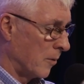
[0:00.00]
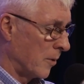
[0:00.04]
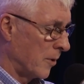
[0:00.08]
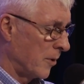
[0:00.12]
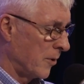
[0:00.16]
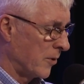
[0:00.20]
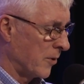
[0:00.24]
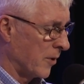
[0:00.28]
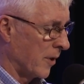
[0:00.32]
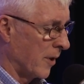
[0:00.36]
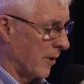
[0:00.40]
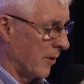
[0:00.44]

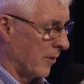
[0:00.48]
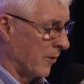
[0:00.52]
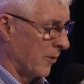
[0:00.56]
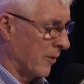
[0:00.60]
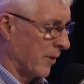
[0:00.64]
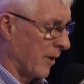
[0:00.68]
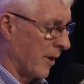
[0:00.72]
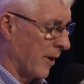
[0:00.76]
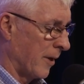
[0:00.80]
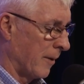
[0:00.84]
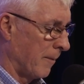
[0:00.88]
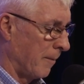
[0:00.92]
What he said
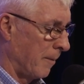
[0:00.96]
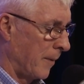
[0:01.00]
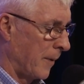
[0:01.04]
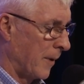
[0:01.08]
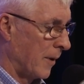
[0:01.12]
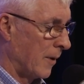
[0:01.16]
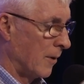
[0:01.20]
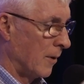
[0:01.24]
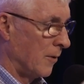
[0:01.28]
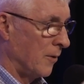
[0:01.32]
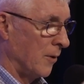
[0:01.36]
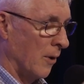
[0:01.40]
is that
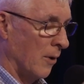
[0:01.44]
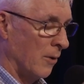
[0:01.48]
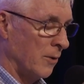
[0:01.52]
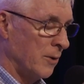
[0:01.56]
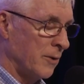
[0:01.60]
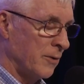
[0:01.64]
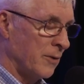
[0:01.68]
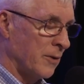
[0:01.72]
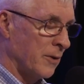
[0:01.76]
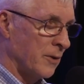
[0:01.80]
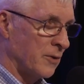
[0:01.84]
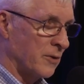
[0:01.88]
the
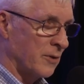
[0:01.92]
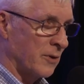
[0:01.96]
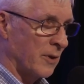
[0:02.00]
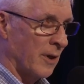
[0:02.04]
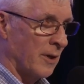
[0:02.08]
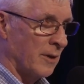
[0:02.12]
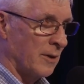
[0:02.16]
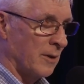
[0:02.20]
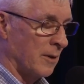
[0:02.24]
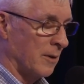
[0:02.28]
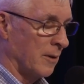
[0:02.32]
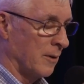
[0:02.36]
only thing
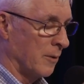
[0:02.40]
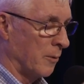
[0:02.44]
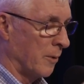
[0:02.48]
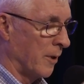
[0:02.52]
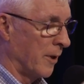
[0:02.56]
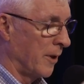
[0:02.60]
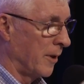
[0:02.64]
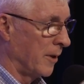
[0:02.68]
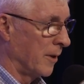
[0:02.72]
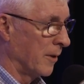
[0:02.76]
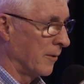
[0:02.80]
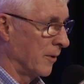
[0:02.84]
standing in the
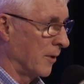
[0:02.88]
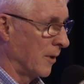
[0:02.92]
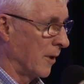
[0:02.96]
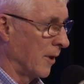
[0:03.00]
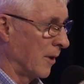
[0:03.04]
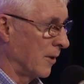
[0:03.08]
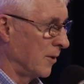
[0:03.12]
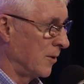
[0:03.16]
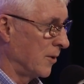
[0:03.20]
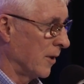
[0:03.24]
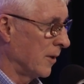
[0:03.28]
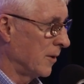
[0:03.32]
way of the
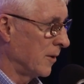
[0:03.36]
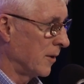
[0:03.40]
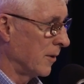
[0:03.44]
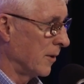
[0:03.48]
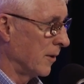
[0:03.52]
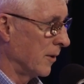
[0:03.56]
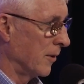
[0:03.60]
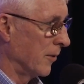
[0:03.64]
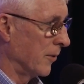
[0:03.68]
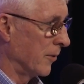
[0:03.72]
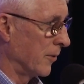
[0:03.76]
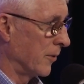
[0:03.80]
gay agenda
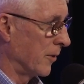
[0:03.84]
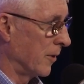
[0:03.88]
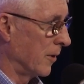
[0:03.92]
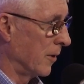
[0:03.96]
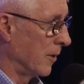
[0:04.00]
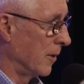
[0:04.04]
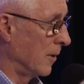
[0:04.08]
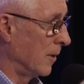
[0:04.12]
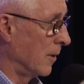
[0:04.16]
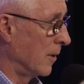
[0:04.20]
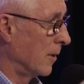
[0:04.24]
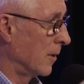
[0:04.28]
is
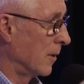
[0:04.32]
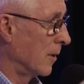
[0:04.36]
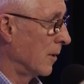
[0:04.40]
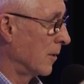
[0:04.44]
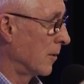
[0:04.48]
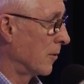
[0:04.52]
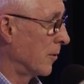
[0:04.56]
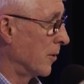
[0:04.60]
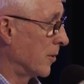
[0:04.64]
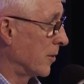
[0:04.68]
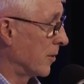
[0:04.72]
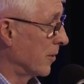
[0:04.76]
the
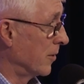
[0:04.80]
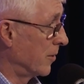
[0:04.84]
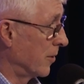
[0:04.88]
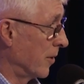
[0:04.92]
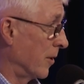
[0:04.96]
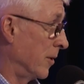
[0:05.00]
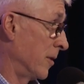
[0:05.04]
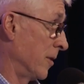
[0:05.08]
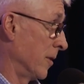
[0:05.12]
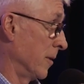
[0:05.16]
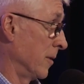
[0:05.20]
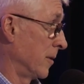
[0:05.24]
Christian
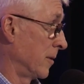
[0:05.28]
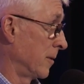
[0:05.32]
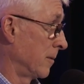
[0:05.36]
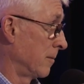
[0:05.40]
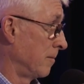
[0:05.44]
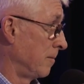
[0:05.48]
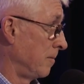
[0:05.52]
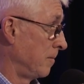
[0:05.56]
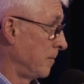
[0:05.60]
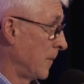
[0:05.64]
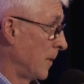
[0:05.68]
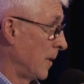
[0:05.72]

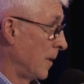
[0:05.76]
churches.